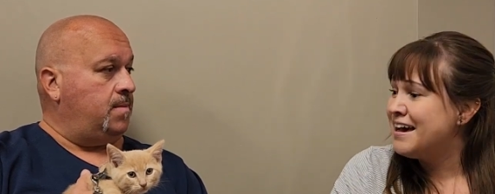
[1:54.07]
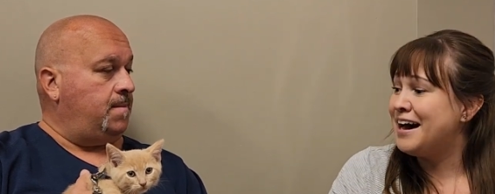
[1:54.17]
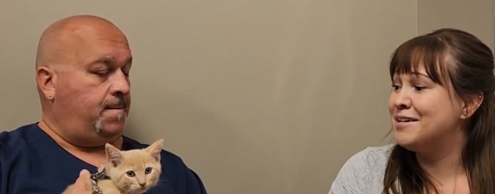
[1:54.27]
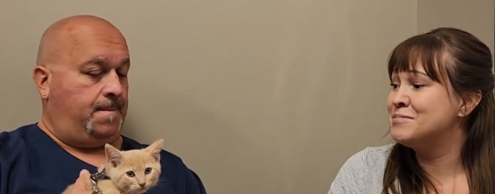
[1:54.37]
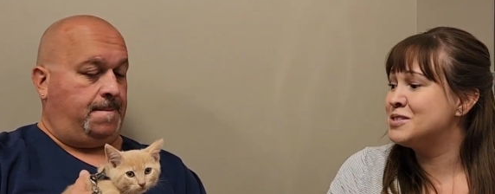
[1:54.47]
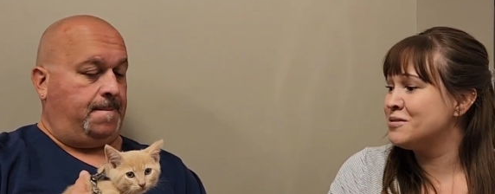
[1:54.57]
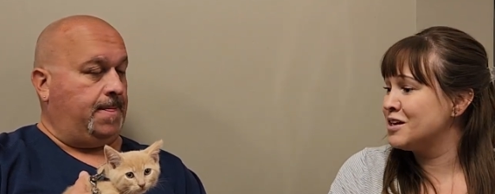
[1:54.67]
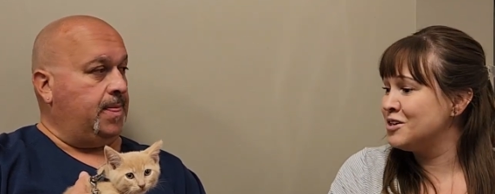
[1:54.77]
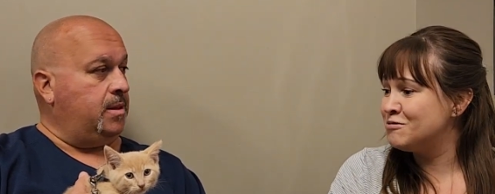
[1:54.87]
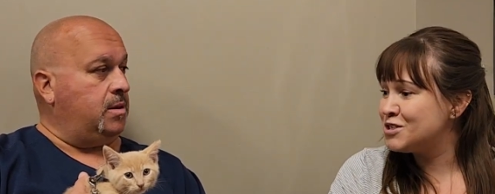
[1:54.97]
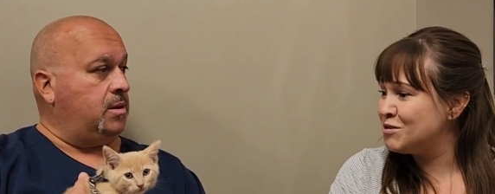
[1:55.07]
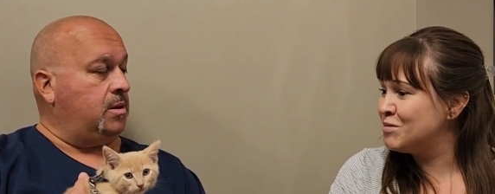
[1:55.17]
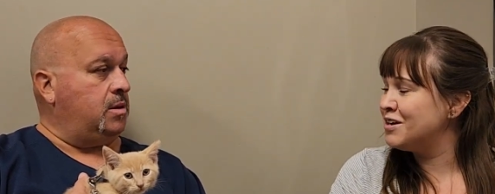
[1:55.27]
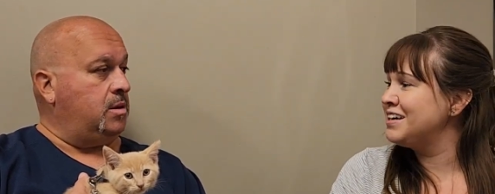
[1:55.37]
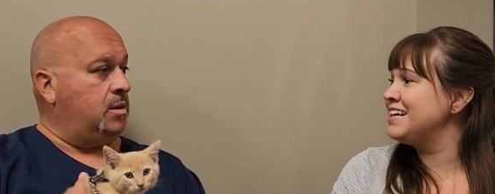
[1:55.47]
Speaker 1: um, so the Kenosha
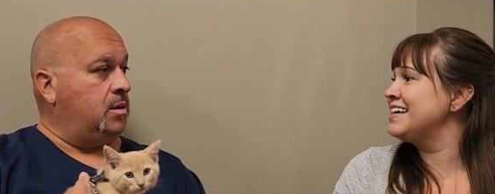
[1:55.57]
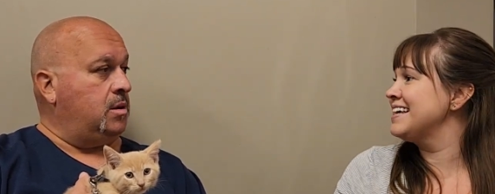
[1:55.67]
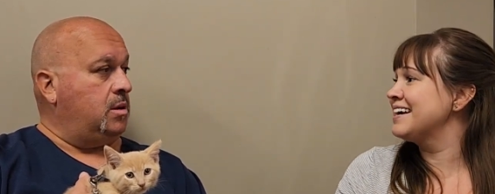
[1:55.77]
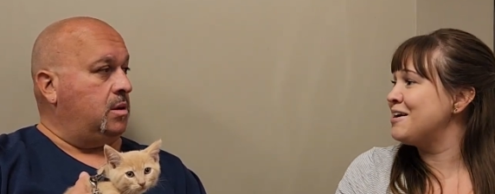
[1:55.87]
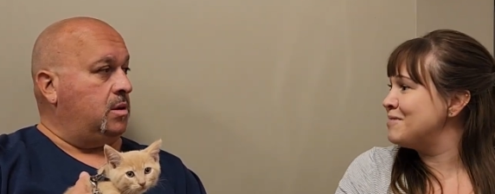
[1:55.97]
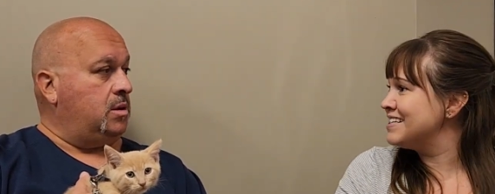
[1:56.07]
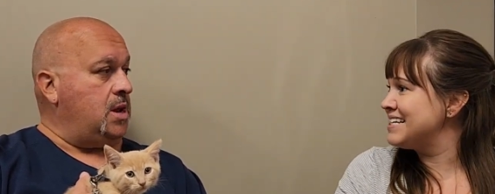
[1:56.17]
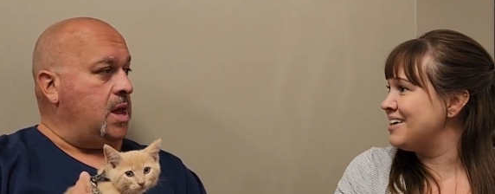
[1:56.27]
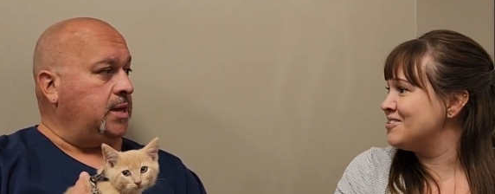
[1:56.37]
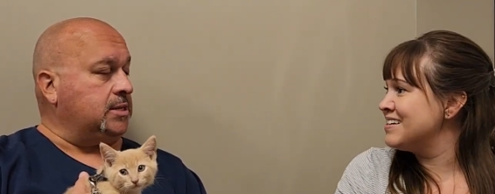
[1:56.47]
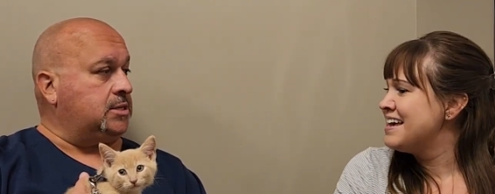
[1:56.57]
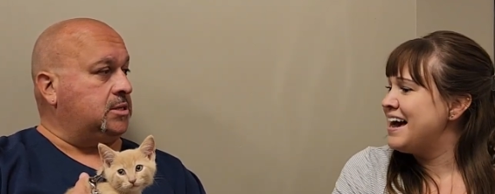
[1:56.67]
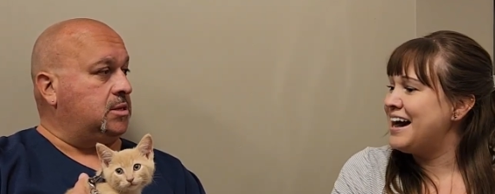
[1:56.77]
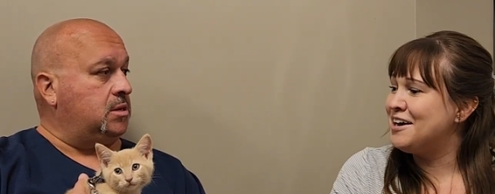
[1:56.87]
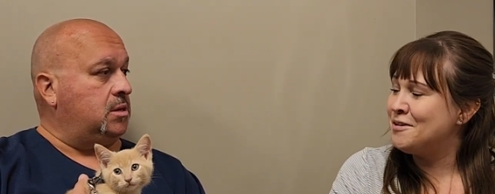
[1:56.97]
community can come on down, nice.
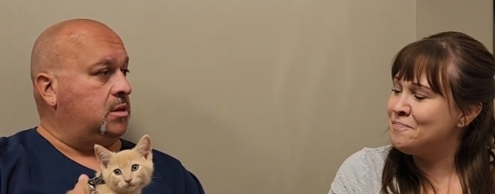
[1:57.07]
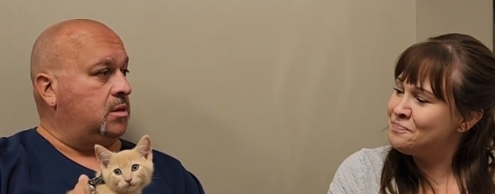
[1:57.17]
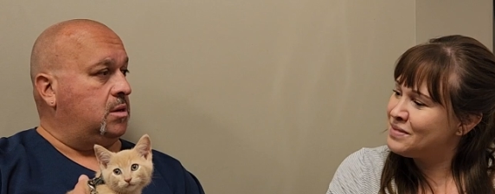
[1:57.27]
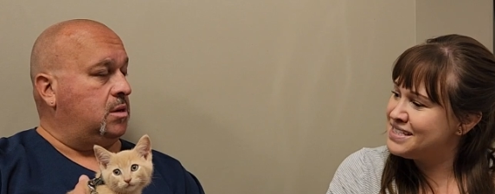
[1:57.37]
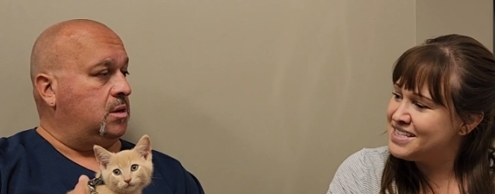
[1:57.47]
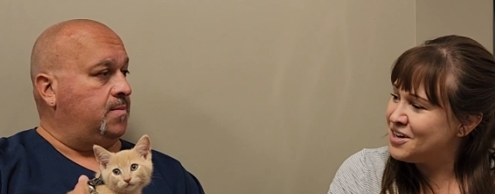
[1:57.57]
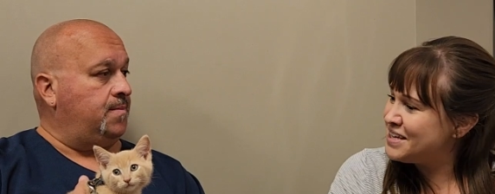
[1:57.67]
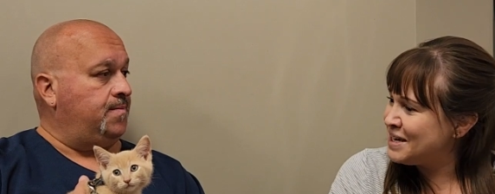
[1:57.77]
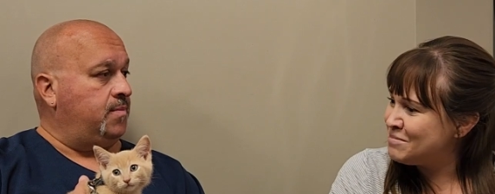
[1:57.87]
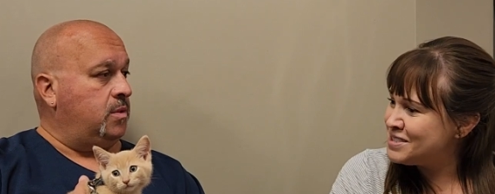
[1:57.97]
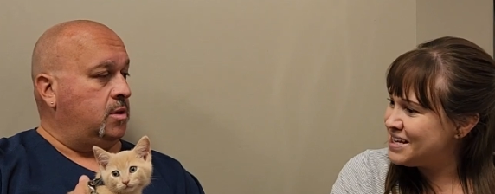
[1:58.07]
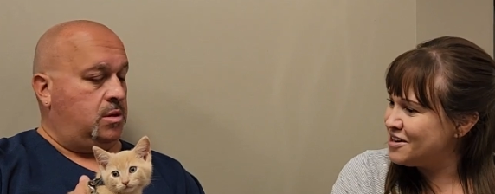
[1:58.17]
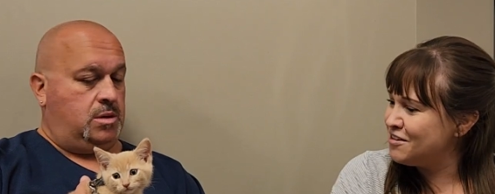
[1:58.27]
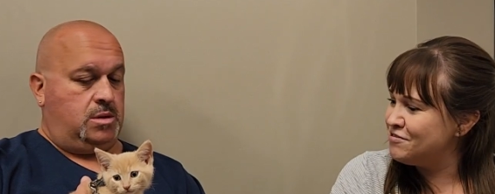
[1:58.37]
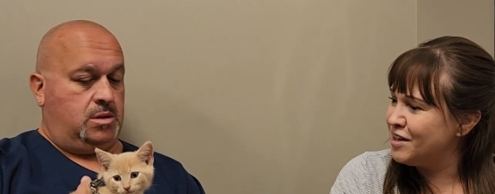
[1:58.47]
Um, see all the animals that
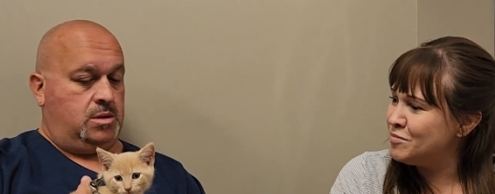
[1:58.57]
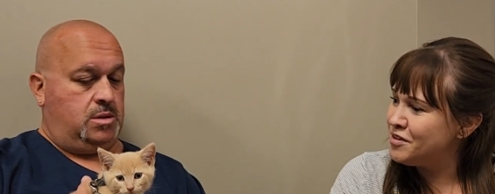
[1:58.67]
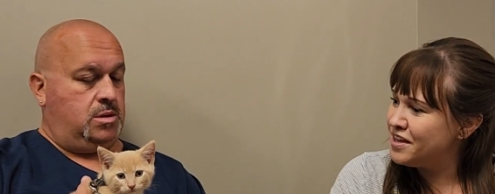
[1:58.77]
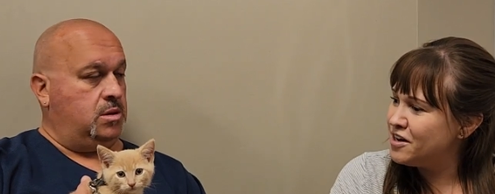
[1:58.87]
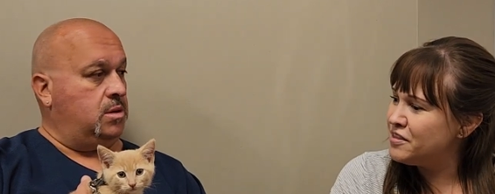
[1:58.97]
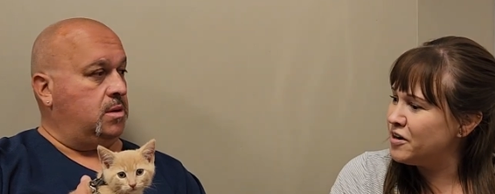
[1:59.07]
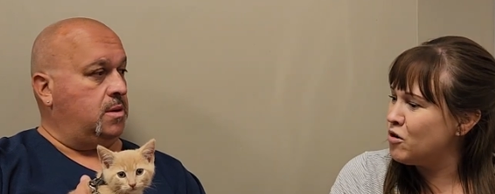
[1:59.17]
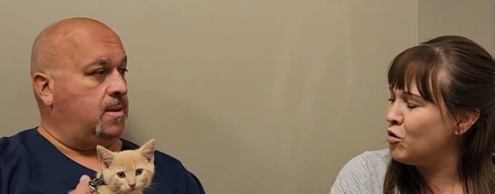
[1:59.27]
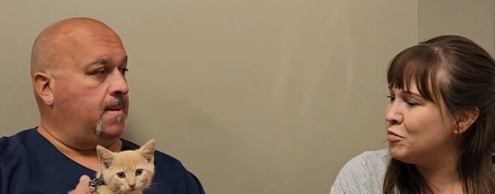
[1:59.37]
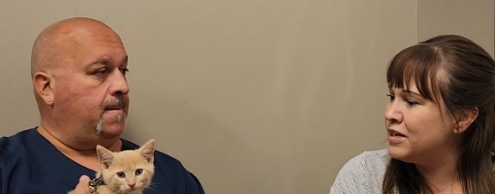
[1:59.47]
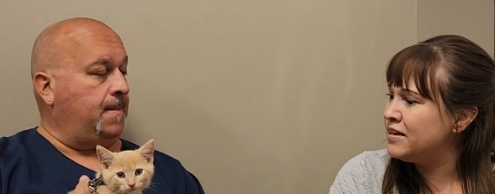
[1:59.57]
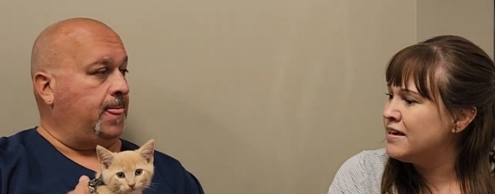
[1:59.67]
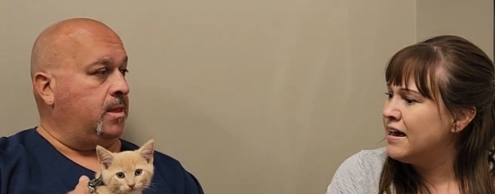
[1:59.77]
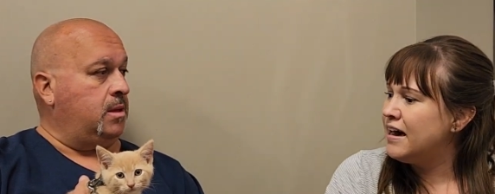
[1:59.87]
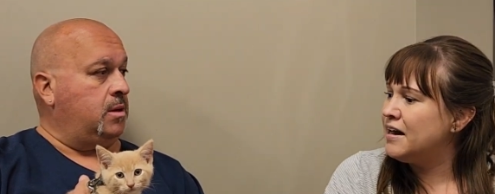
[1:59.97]
are available there. They're open
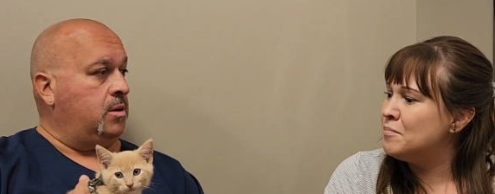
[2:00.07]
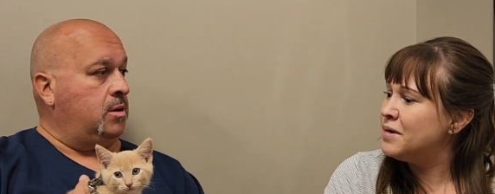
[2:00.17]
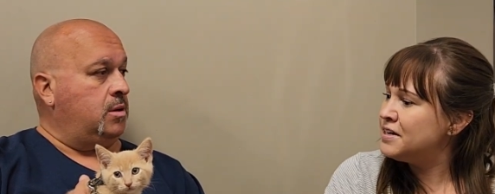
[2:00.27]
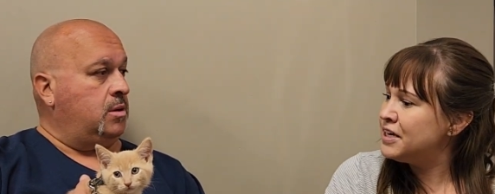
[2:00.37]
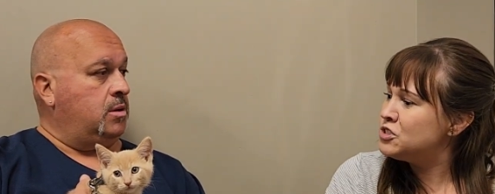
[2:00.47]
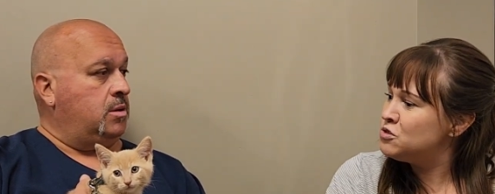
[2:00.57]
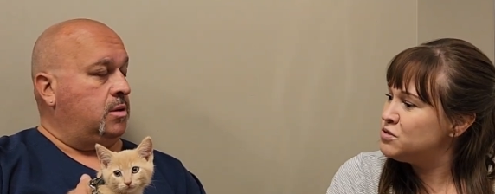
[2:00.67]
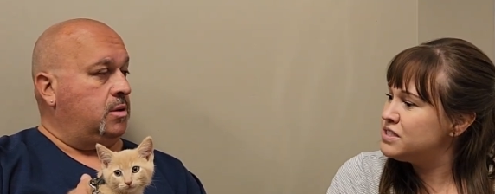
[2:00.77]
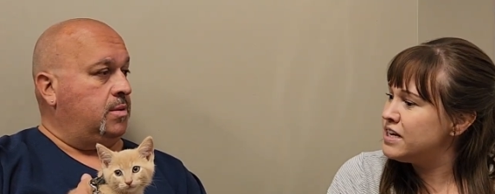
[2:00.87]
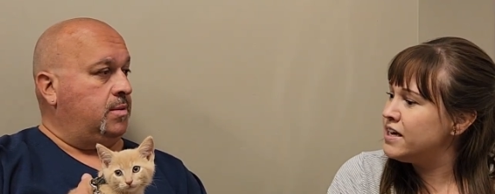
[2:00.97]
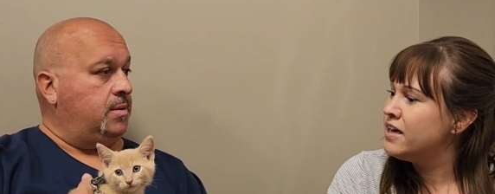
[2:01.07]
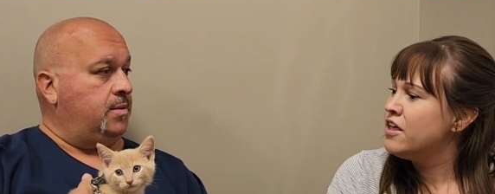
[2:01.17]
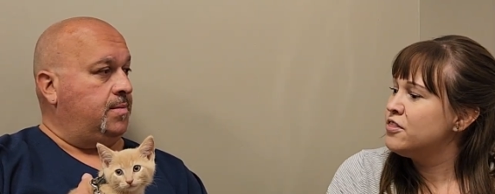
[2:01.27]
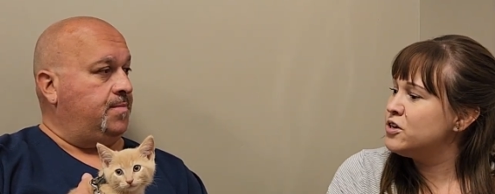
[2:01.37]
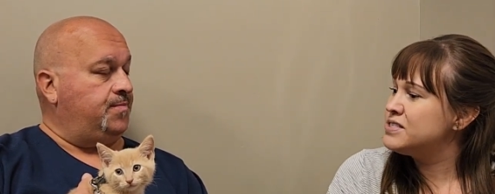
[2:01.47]
uh, Monday, Tuesday,
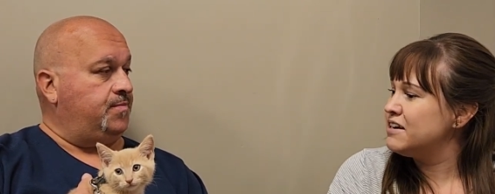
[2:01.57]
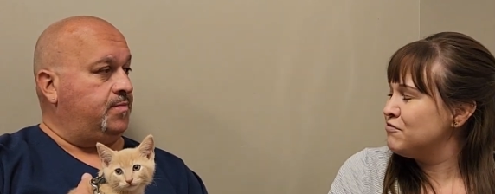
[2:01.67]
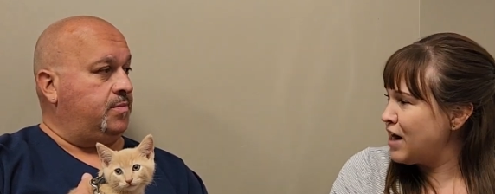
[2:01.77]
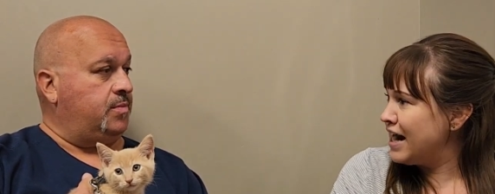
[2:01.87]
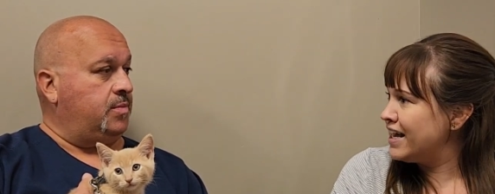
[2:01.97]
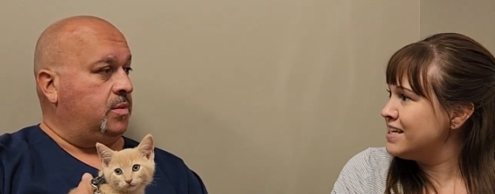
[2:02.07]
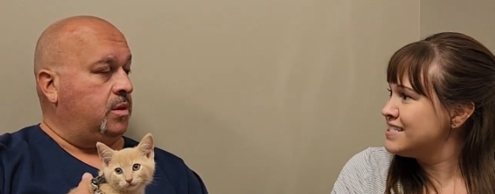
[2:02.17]
Thursday, Friday,